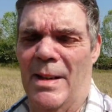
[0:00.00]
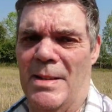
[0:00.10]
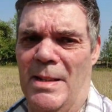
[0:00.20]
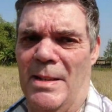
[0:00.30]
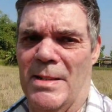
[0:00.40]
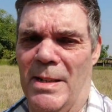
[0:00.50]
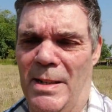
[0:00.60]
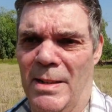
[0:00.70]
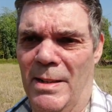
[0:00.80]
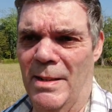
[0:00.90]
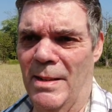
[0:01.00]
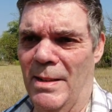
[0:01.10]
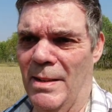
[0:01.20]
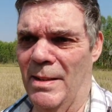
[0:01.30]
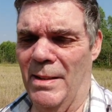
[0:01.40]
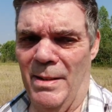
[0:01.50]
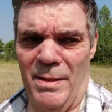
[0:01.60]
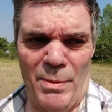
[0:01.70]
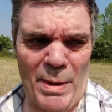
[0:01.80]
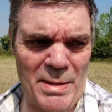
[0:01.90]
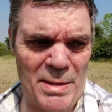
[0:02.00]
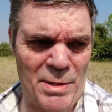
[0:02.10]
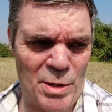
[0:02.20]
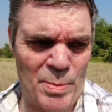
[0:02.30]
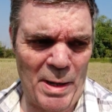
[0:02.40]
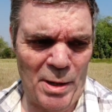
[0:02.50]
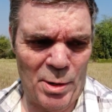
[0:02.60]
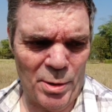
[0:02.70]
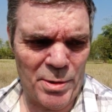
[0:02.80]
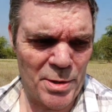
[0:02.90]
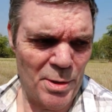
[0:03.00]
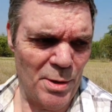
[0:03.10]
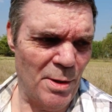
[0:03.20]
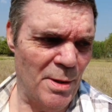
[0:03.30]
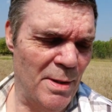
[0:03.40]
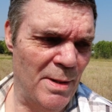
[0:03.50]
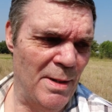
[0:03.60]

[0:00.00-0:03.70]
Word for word: As you can see, the rice has just been cut, so